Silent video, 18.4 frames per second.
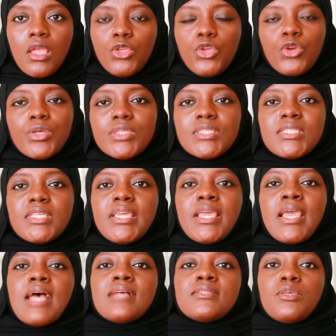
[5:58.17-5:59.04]
You could
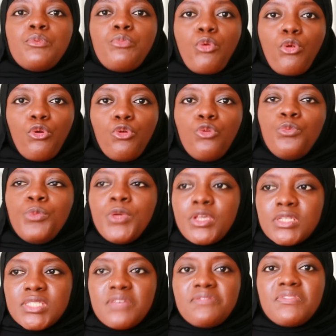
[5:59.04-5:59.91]
see it as a pro,
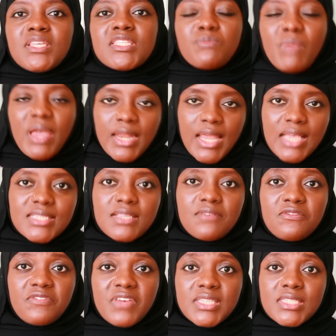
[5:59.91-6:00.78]
because if this man has
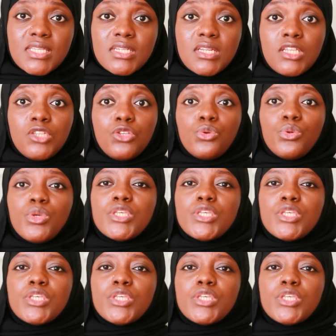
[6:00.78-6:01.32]
invested in you,